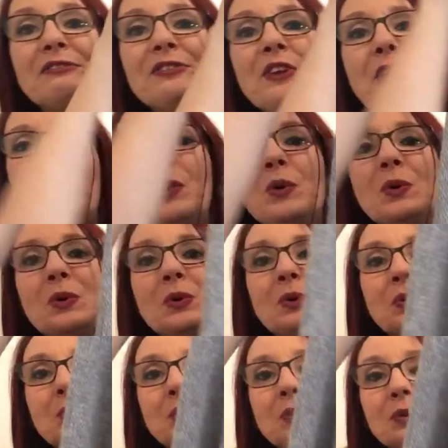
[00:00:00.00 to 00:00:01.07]

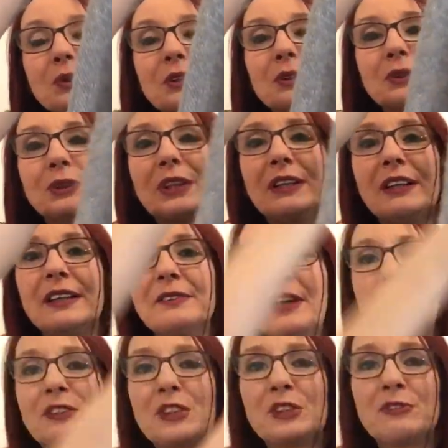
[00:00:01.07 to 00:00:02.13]
note. Look at that.
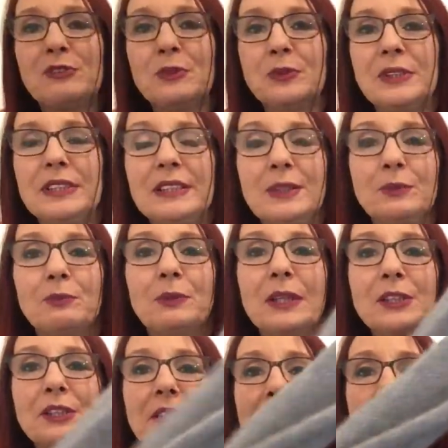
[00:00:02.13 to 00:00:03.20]
I've just folded it.
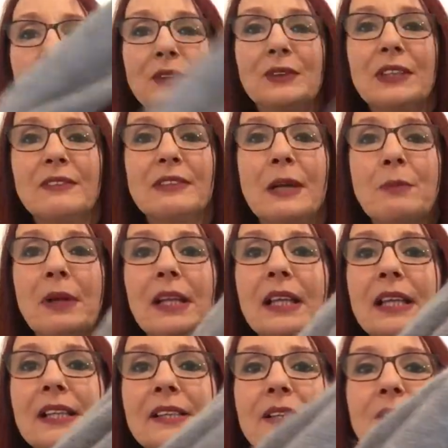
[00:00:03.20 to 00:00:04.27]
Imagine that. Look, I've got a big
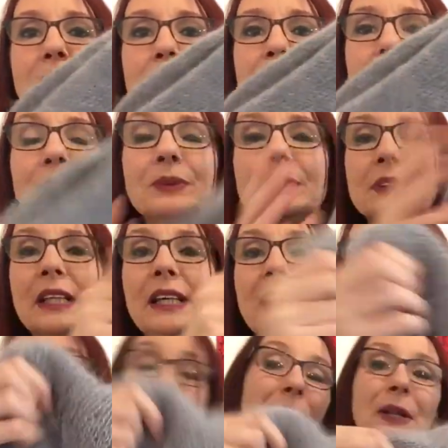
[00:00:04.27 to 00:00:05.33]
line down the middle.
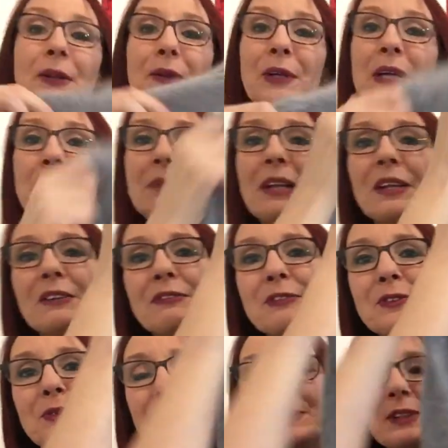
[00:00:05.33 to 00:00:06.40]
But look at my love
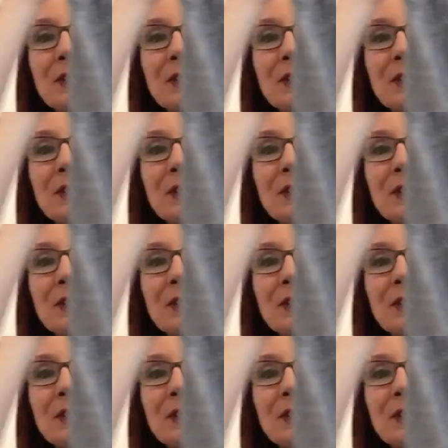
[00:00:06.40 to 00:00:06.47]
note